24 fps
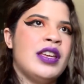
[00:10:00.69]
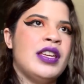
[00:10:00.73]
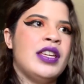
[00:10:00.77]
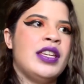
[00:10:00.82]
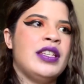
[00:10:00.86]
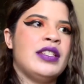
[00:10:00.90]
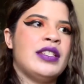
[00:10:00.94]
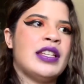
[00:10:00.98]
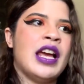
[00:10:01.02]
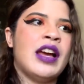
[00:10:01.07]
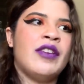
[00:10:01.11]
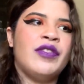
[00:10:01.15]

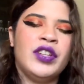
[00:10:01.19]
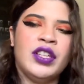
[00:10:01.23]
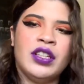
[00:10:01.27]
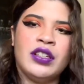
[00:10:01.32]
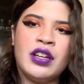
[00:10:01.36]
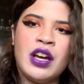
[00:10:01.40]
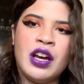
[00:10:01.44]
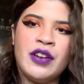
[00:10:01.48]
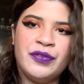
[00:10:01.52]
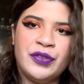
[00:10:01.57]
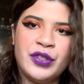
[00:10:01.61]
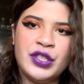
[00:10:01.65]
he's having a
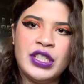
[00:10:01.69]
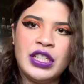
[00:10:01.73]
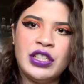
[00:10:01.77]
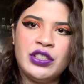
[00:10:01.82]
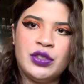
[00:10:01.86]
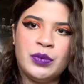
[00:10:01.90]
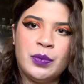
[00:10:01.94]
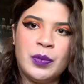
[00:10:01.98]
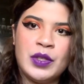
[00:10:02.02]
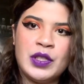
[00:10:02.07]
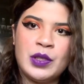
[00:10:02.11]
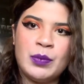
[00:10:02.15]

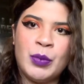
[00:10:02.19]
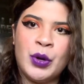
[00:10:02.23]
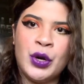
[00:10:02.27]
confrontation with his